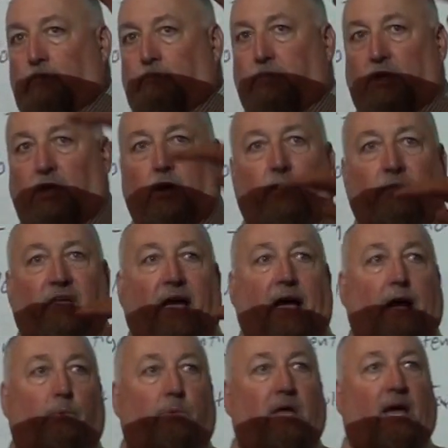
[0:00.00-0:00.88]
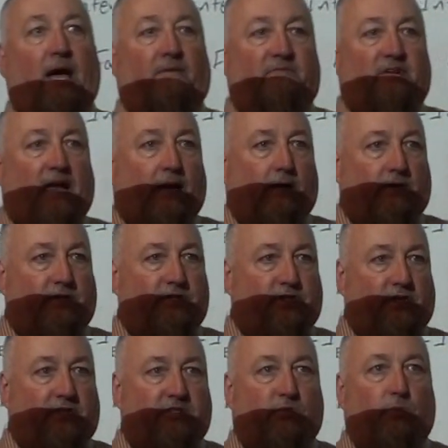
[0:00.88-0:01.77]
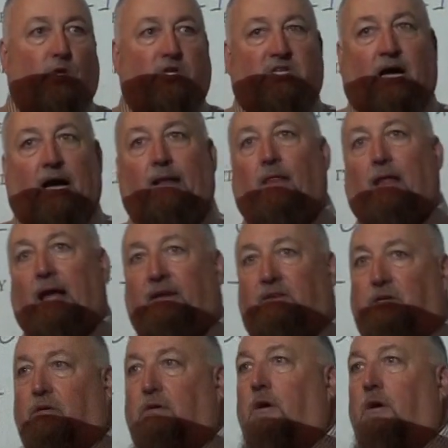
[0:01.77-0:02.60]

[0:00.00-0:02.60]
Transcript: Below that we have negligence, which I like to